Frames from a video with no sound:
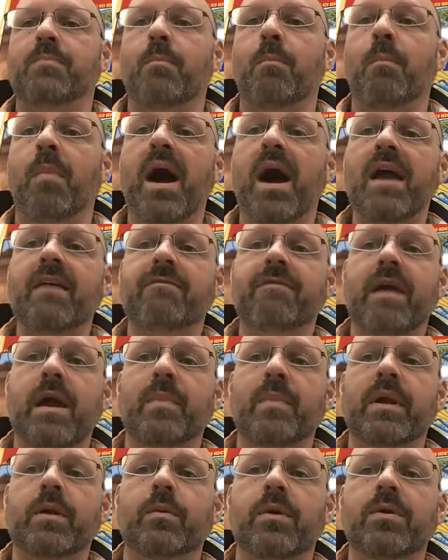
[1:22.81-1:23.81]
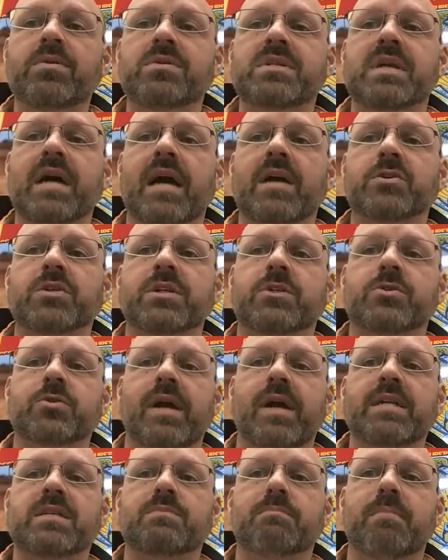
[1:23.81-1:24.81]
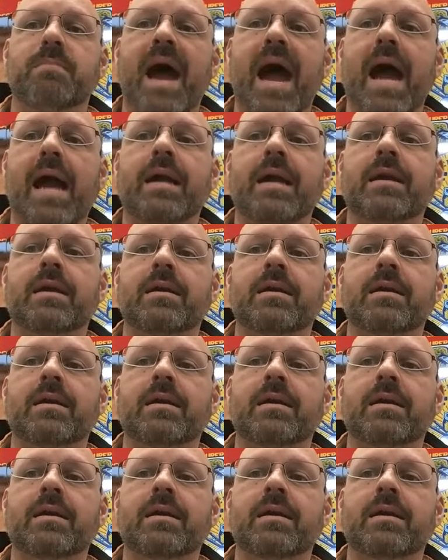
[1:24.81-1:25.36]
My family roots actually trace back